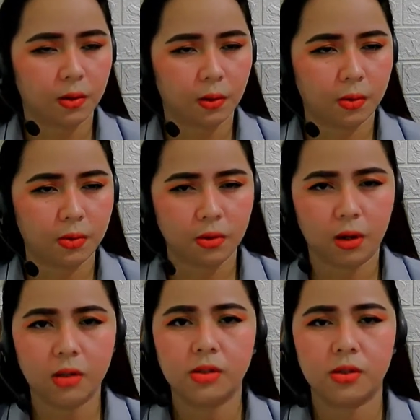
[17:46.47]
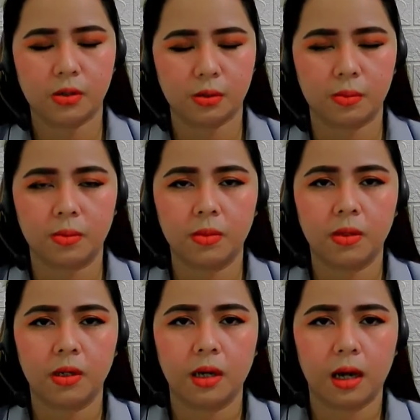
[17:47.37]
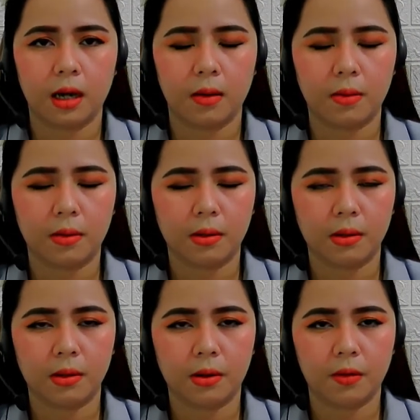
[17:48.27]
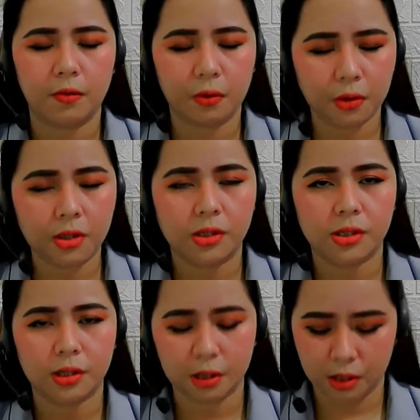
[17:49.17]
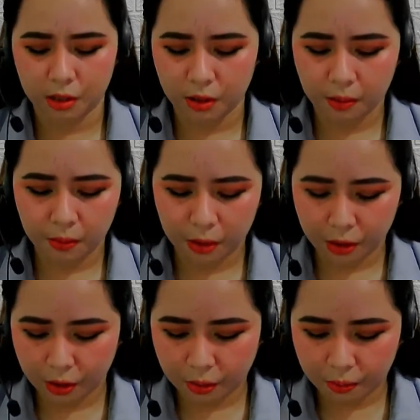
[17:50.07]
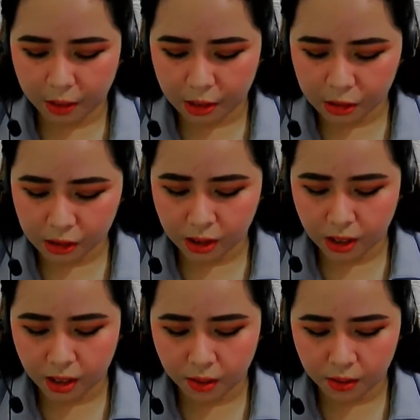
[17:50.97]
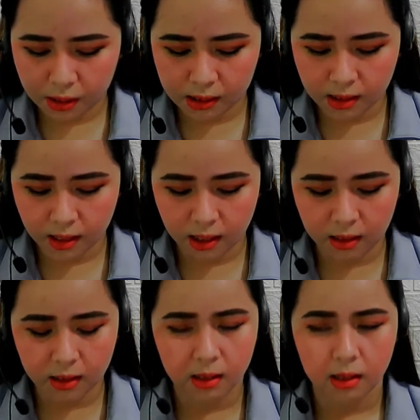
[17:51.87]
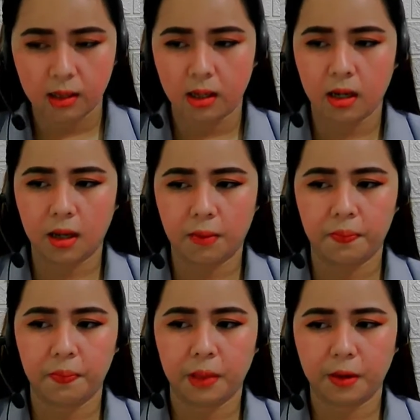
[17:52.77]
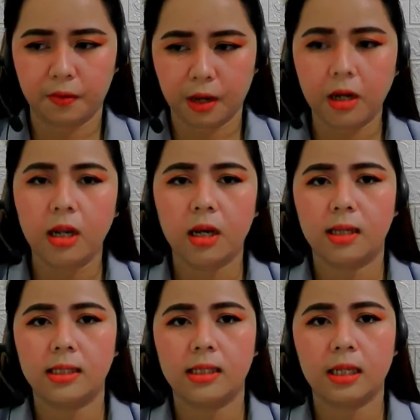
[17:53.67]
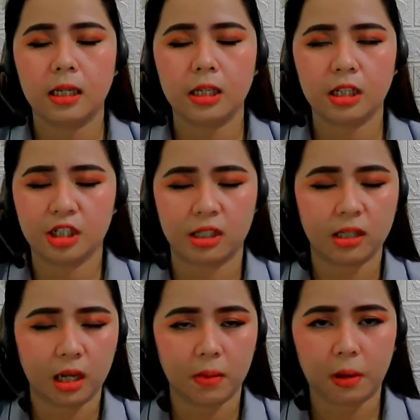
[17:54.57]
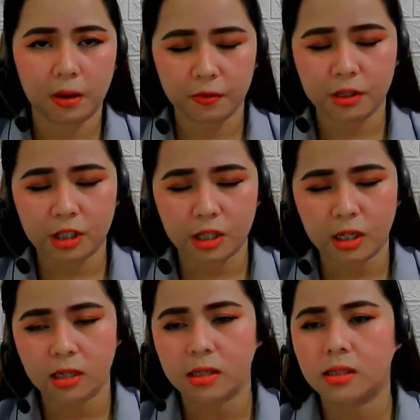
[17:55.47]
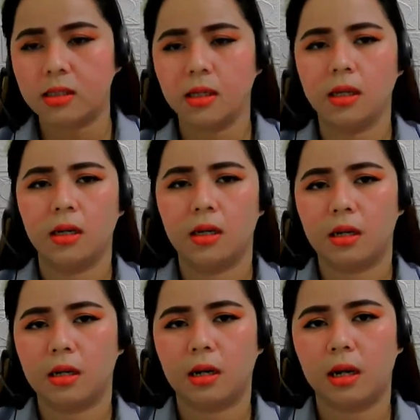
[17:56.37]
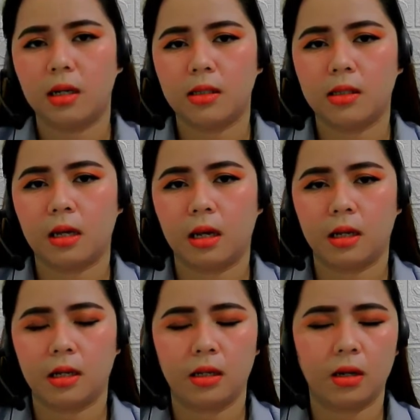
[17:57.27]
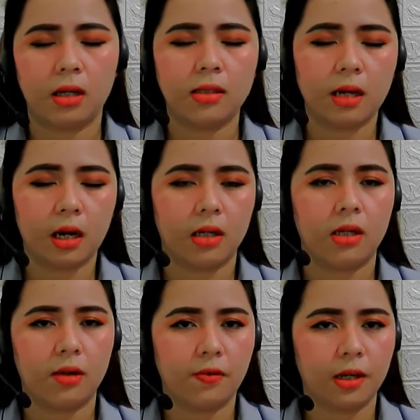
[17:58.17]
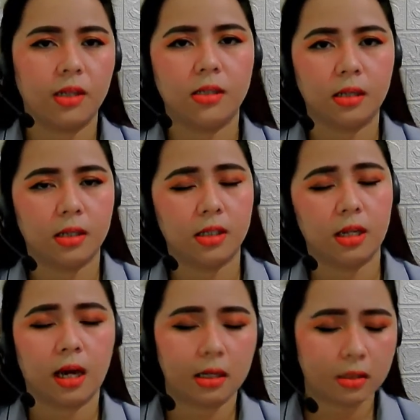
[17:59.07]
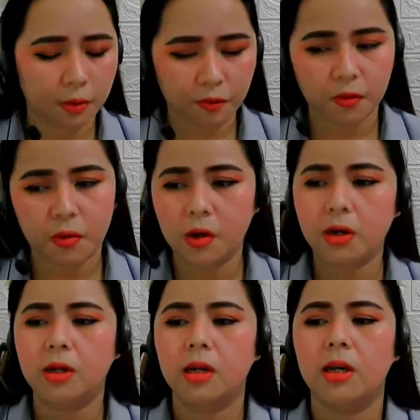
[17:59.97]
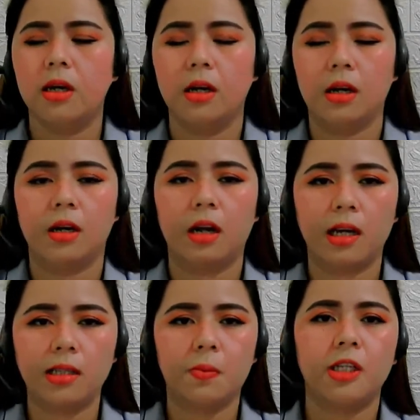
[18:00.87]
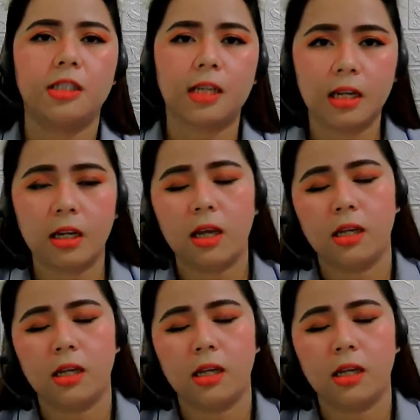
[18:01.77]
old costume, and of course, her complexion now is like very healthy. She's got puffy cheeks, right, and not the haggard face that she has before. Alright, but then